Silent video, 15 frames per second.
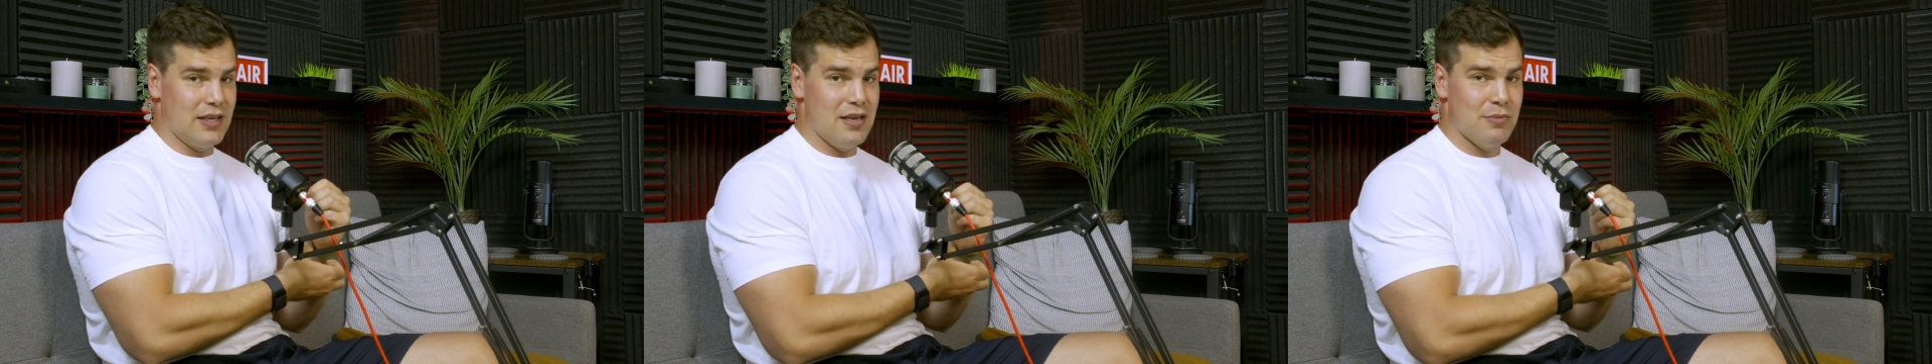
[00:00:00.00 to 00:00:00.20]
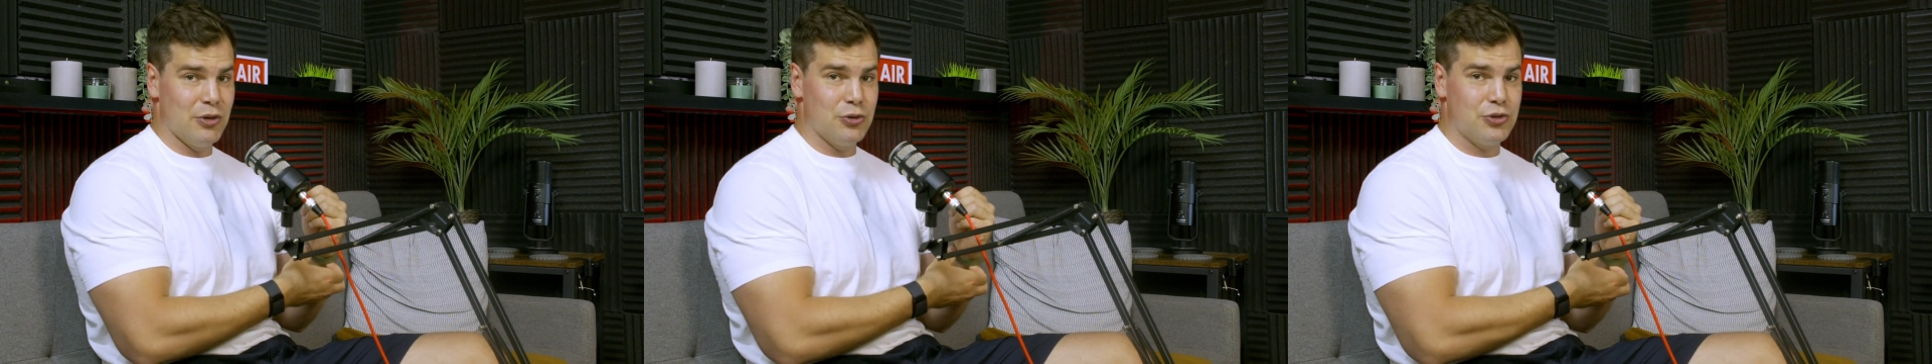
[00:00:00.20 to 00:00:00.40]

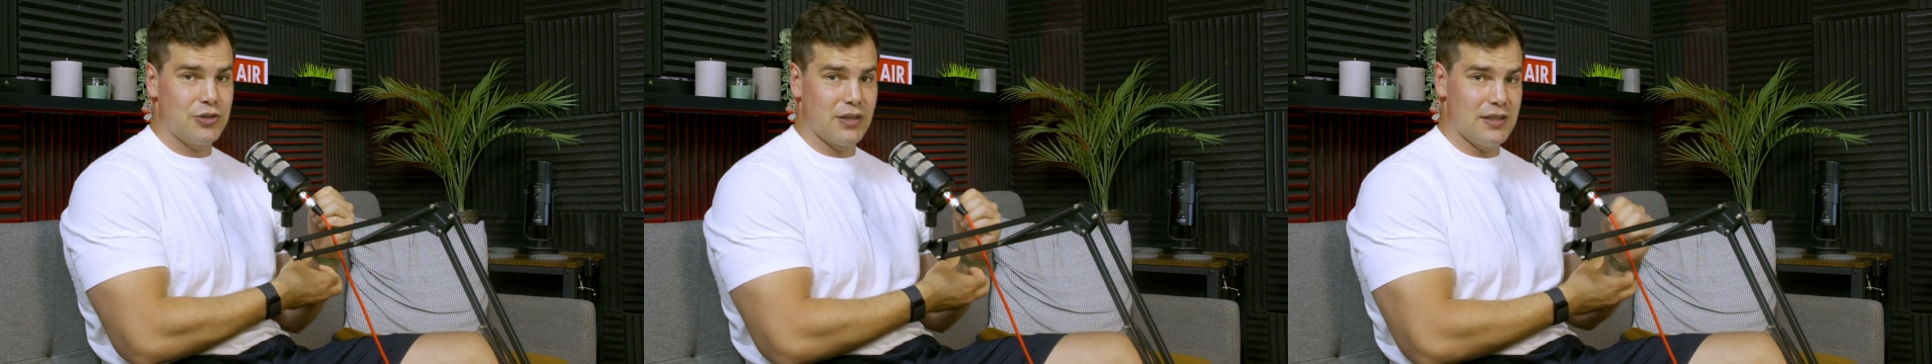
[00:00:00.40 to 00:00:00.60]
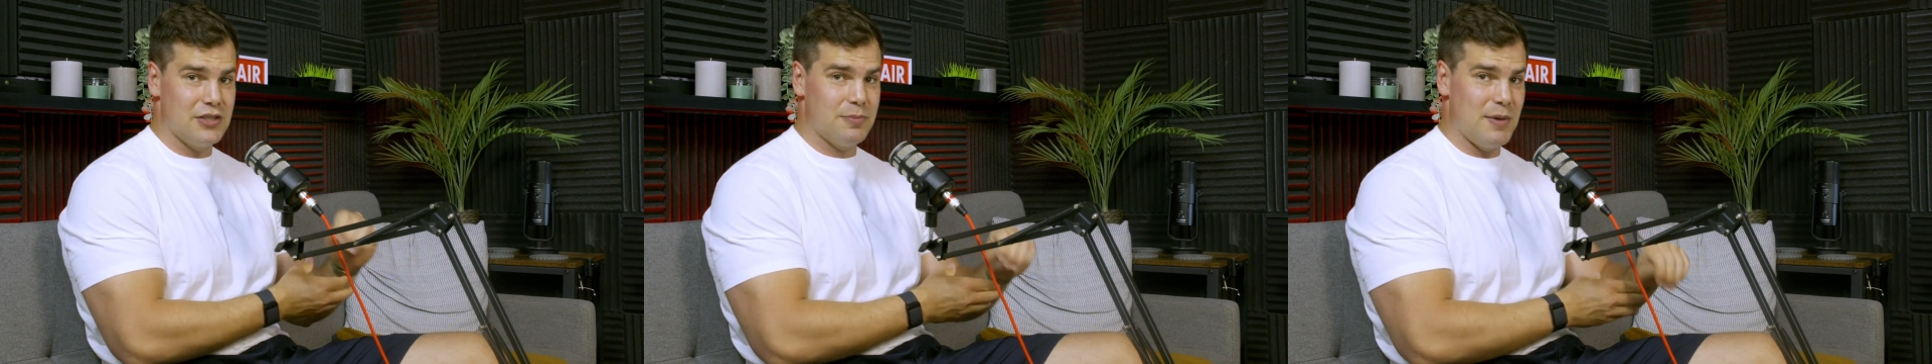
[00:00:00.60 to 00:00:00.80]

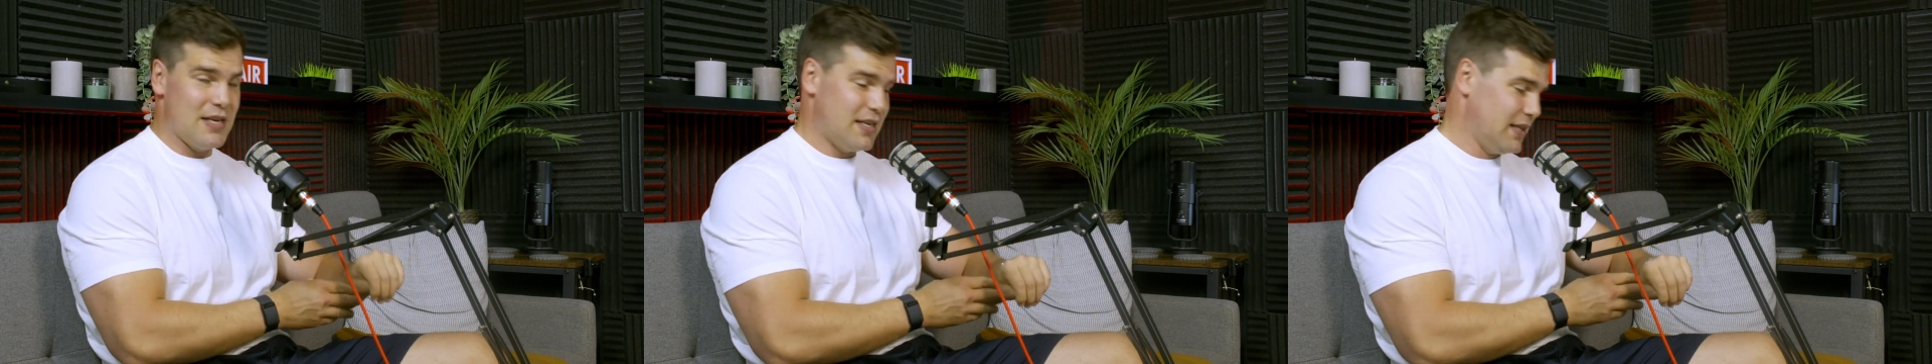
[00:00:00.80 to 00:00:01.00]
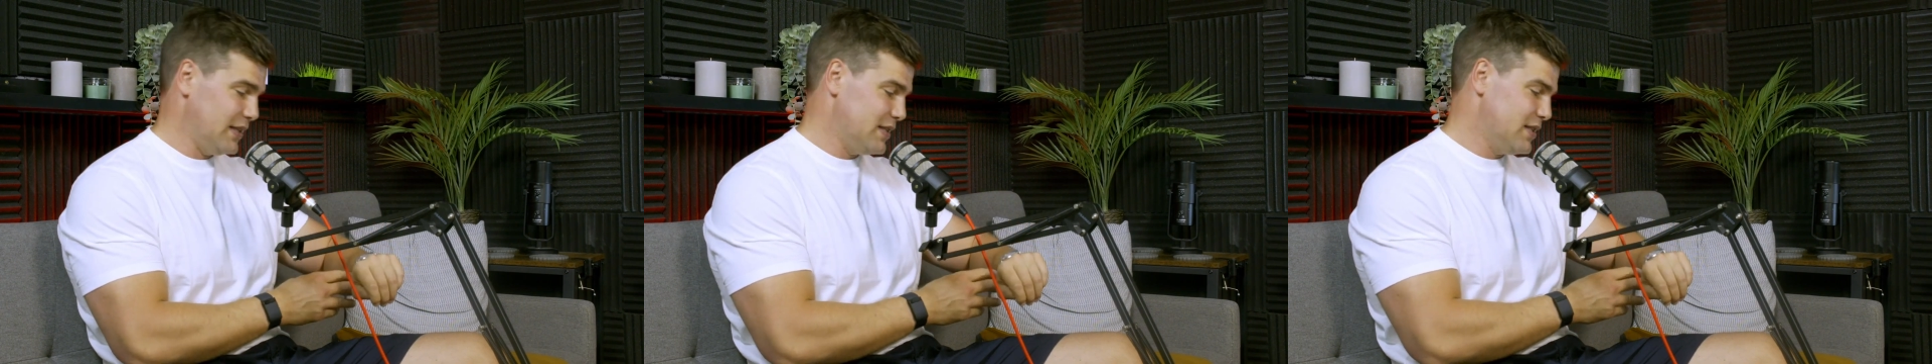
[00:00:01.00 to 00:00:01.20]
emotionally
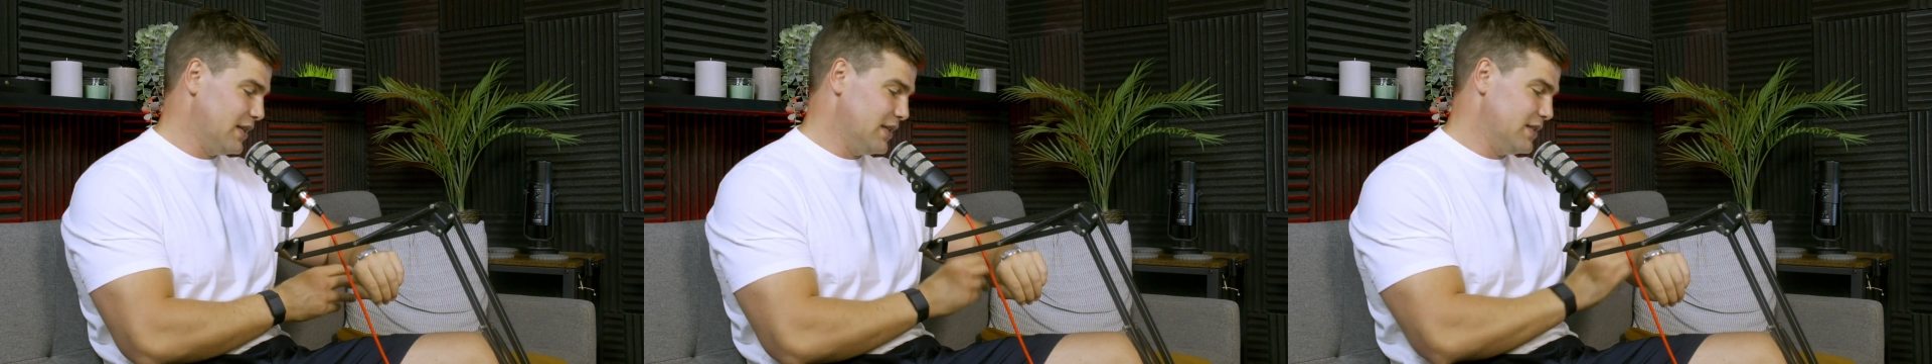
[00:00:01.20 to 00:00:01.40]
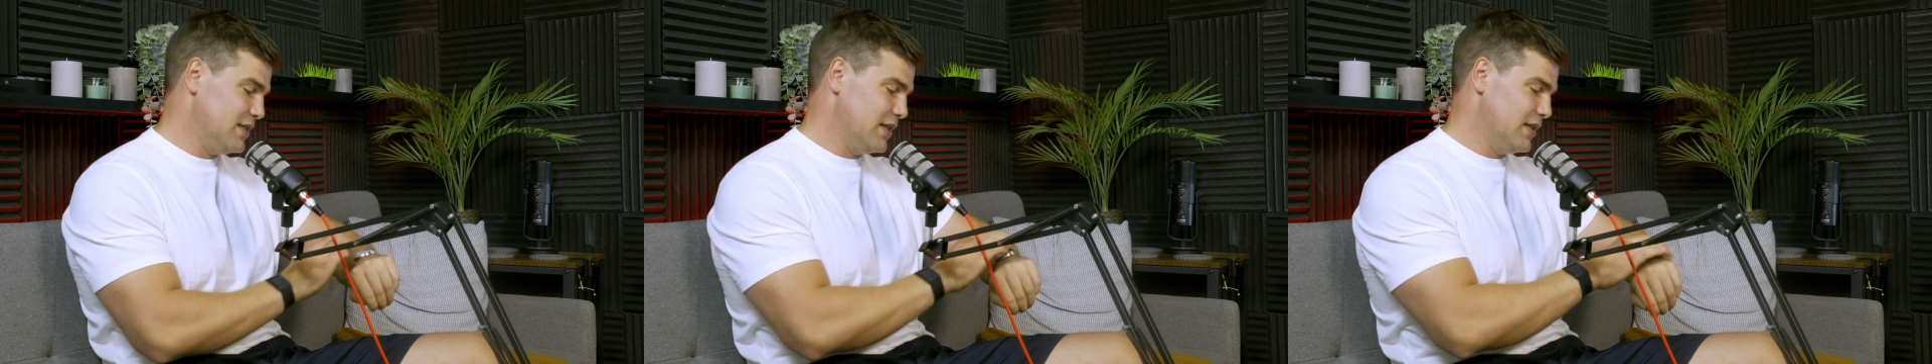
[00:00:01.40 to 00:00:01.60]
speaking
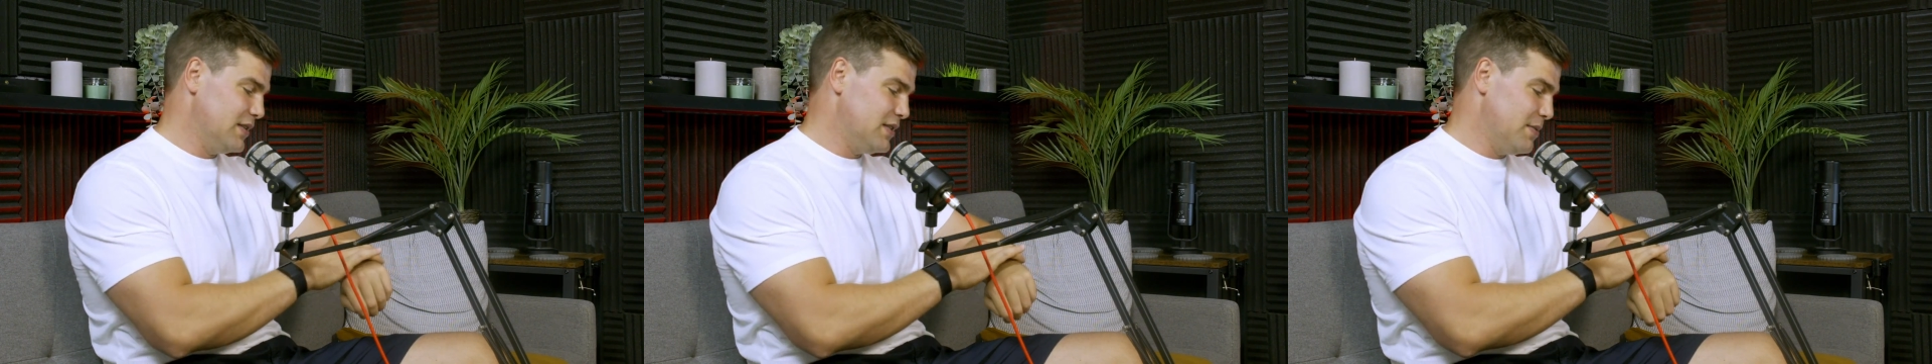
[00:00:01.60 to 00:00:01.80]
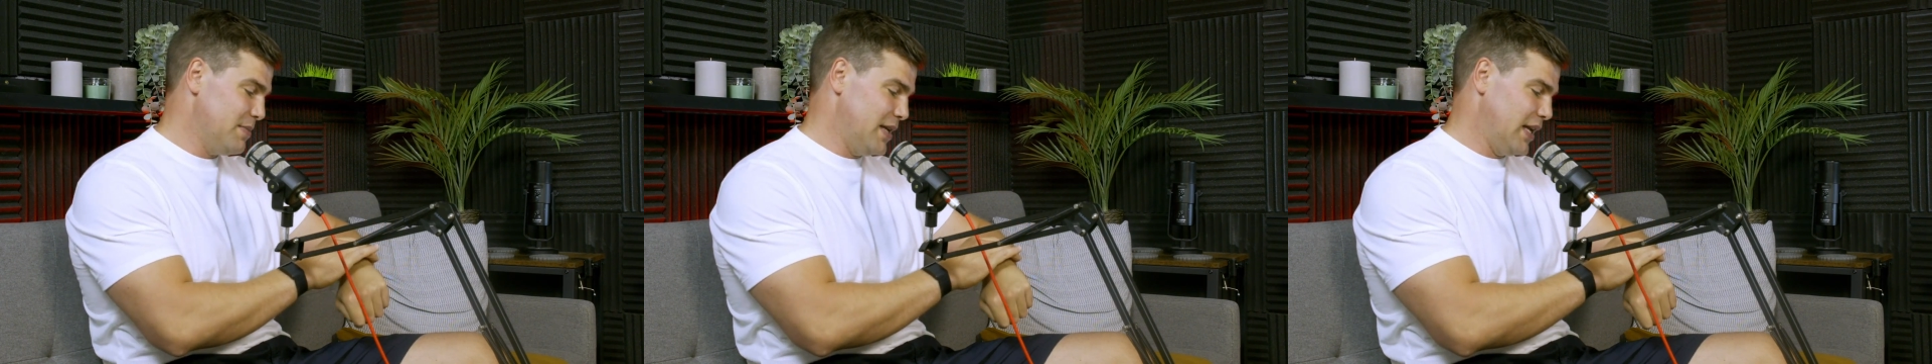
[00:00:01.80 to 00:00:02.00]

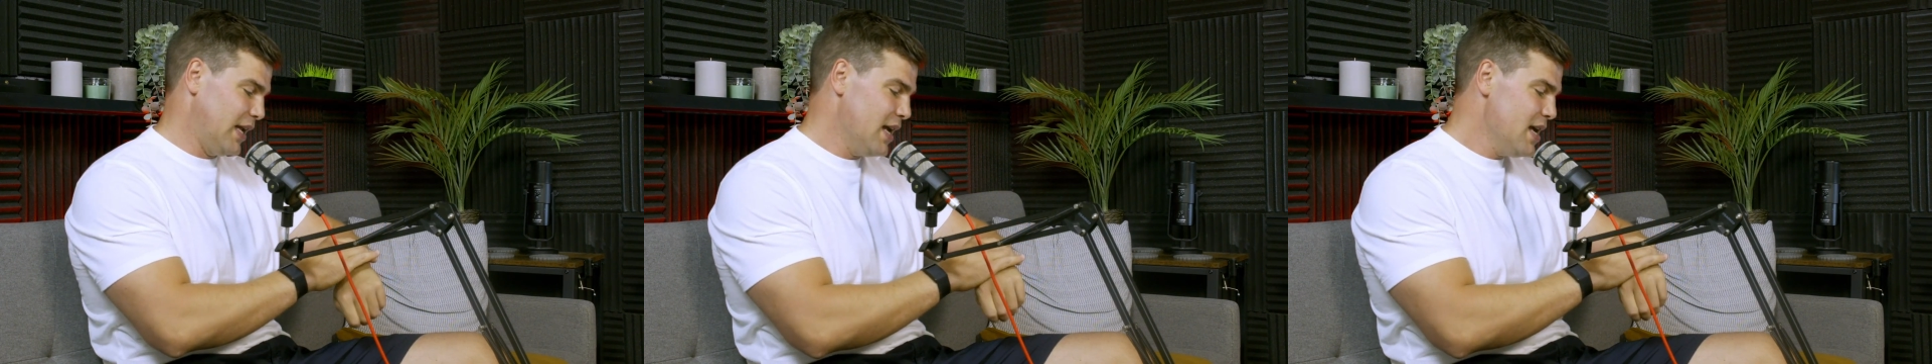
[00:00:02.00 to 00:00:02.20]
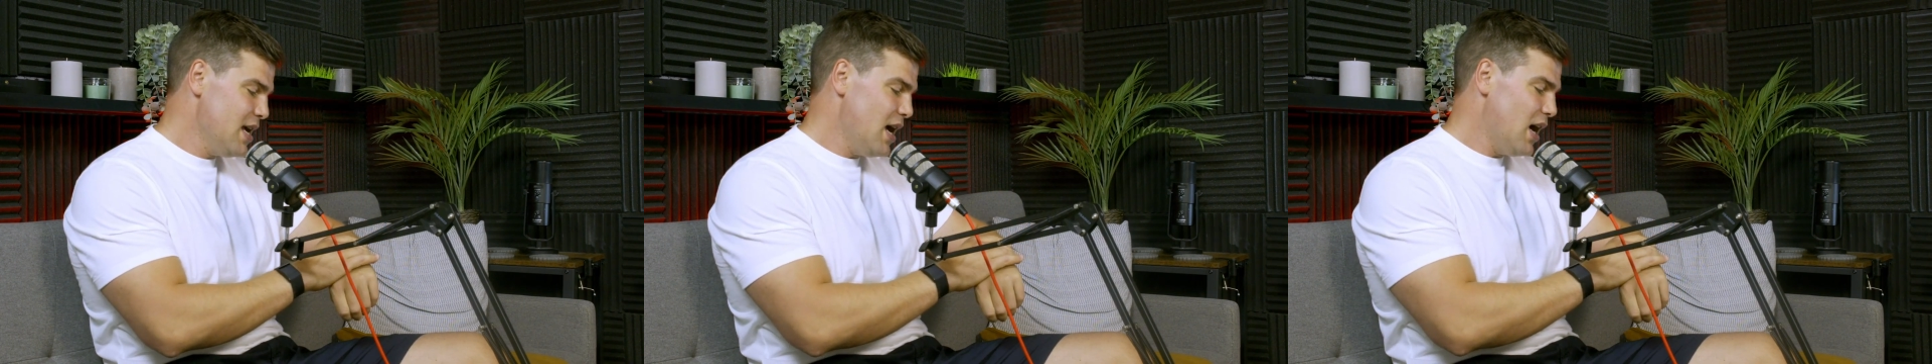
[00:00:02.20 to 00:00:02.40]
to me.
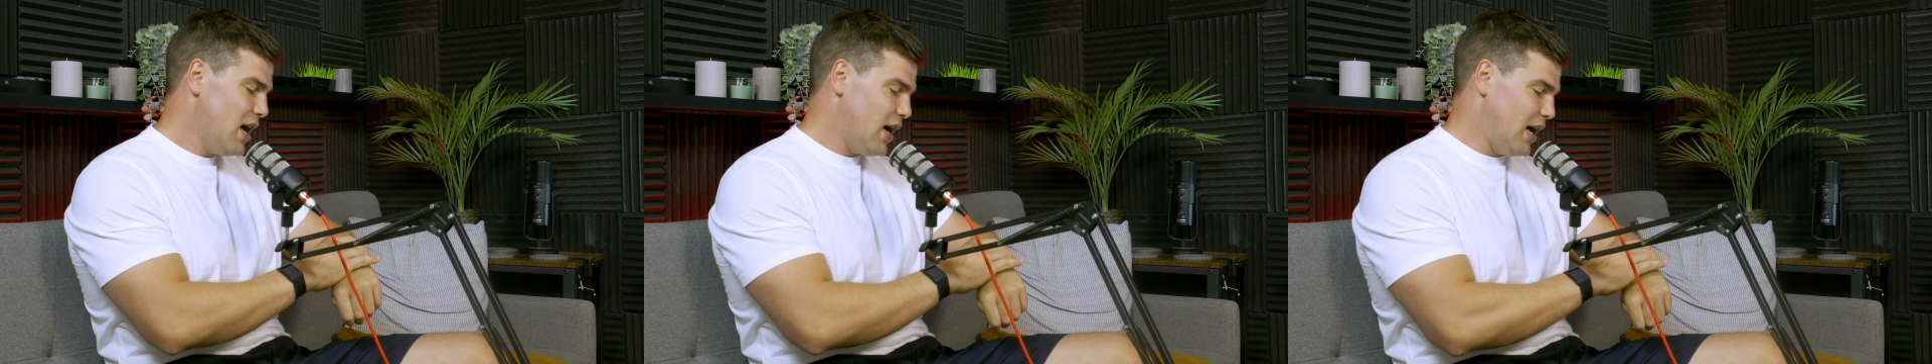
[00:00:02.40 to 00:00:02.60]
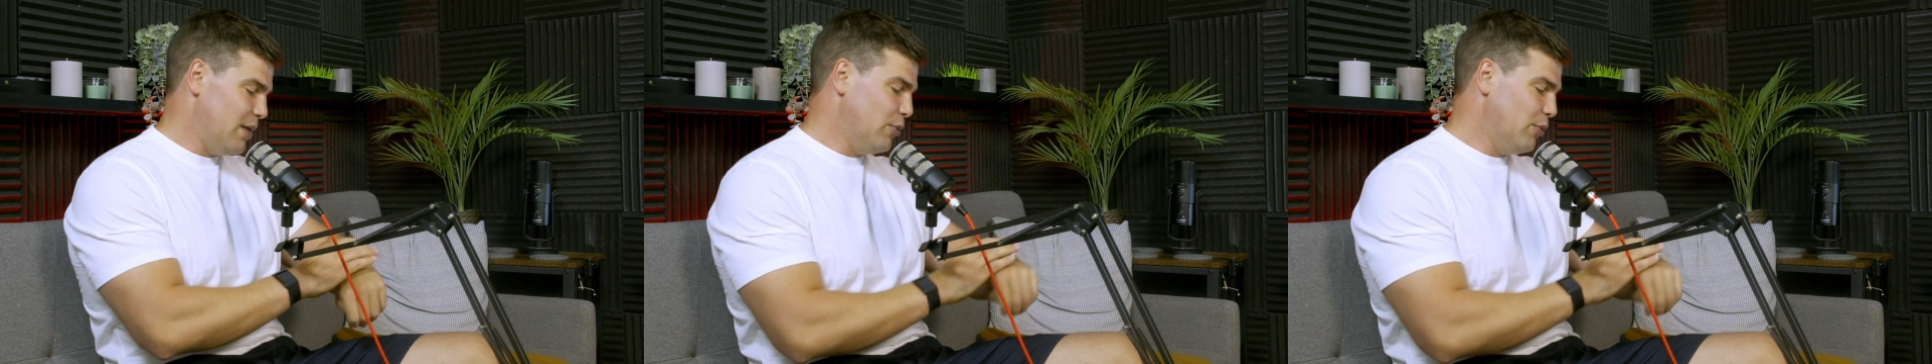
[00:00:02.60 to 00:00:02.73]
I'm